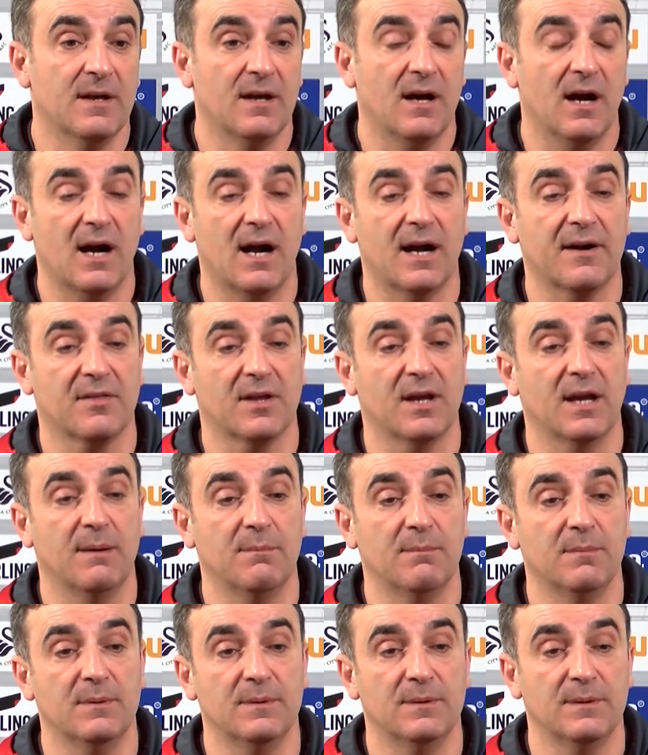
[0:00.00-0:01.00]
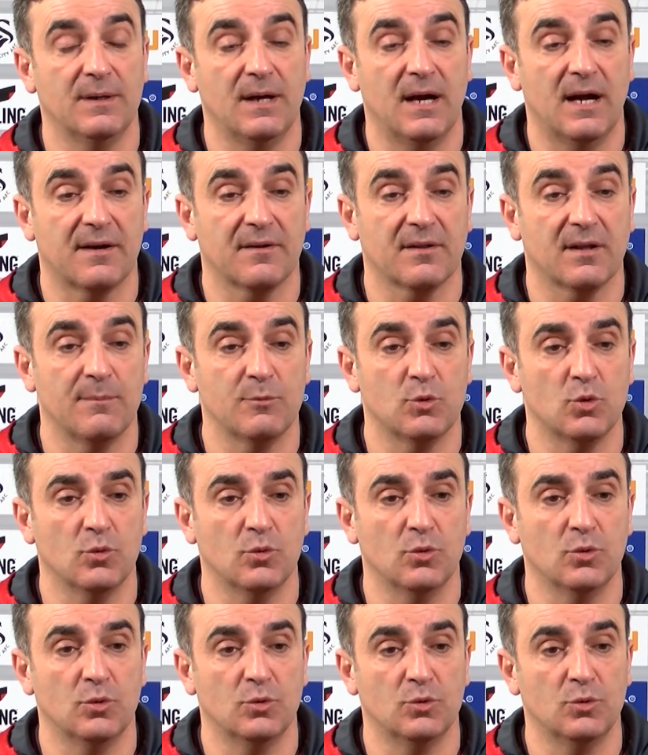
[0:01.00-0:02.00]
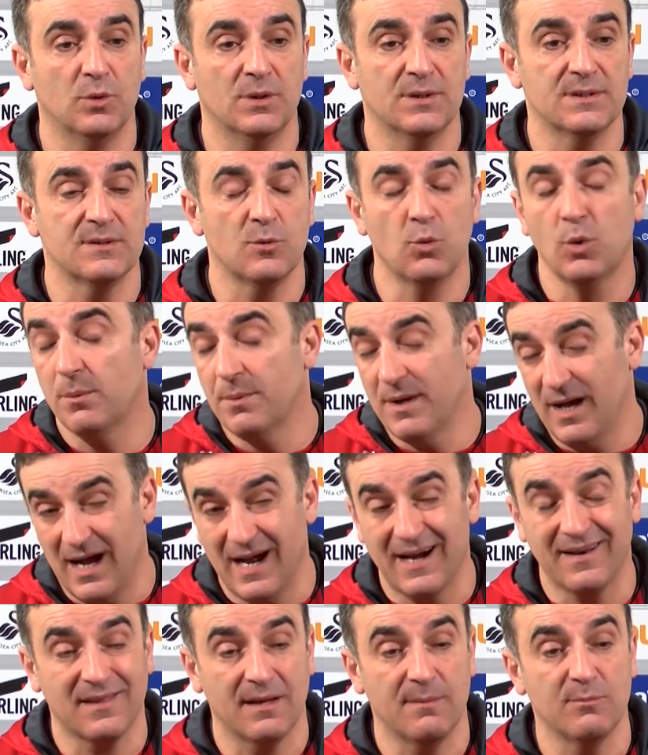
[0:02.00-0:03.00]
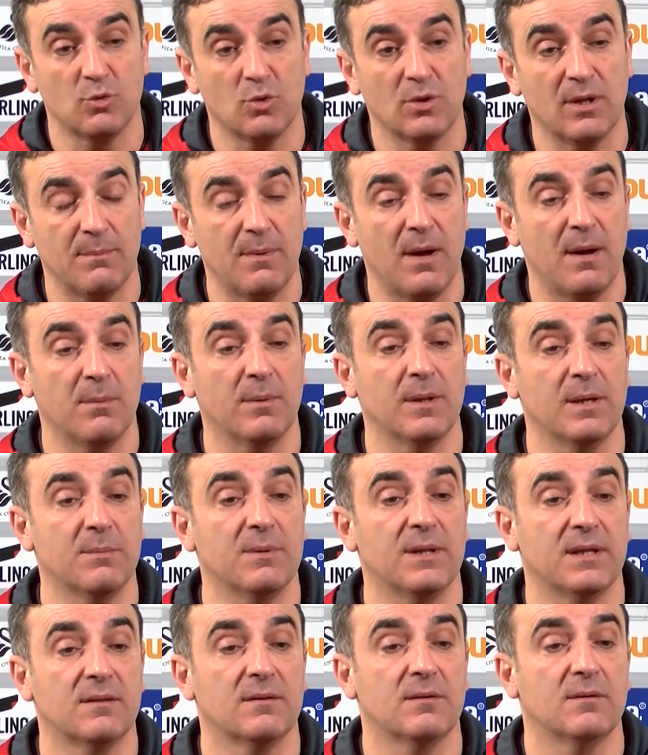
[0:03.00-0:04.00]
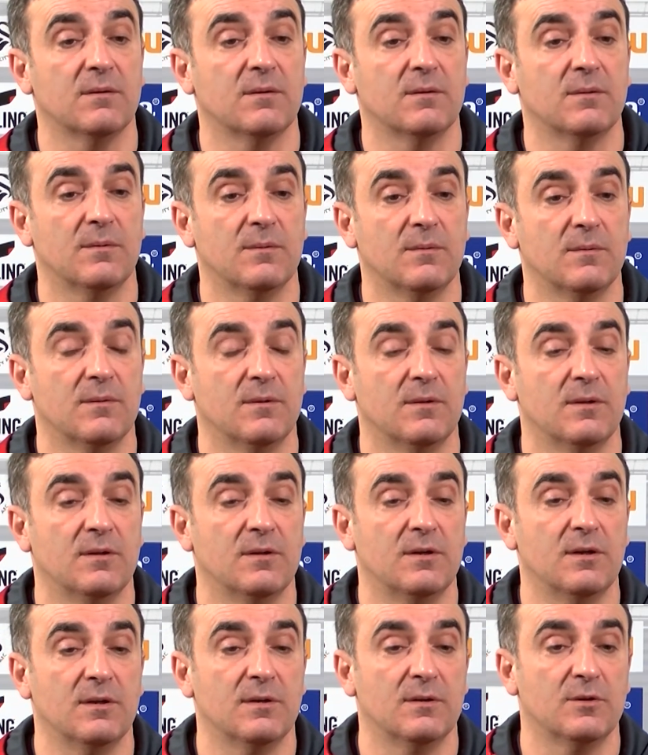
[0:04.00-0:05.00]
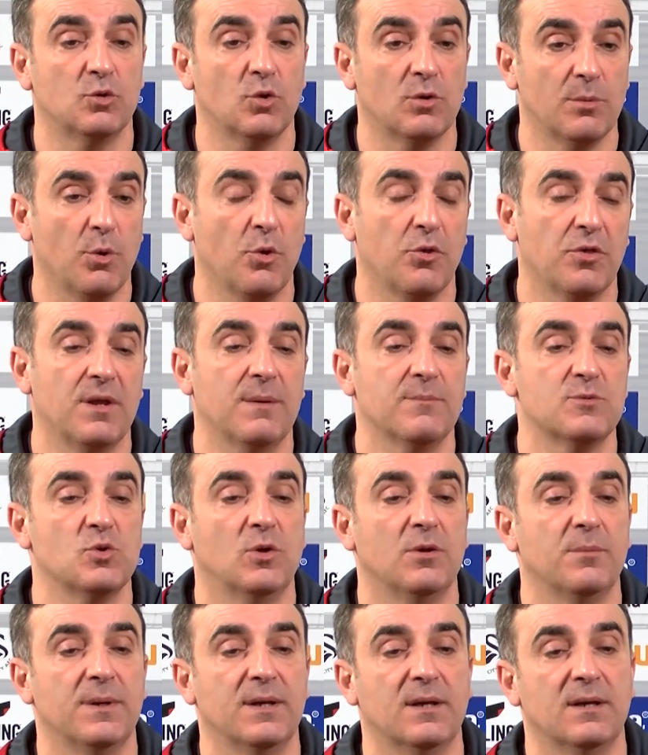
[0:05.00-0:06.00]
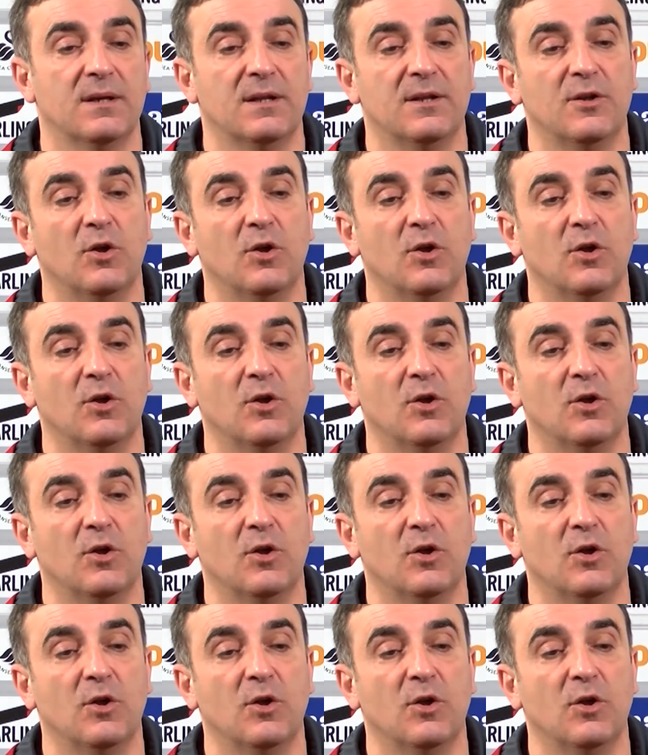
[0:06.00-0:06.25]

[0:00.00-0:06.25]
hard game to us. It will be a hard game to them, I believe, that to the both teams will be a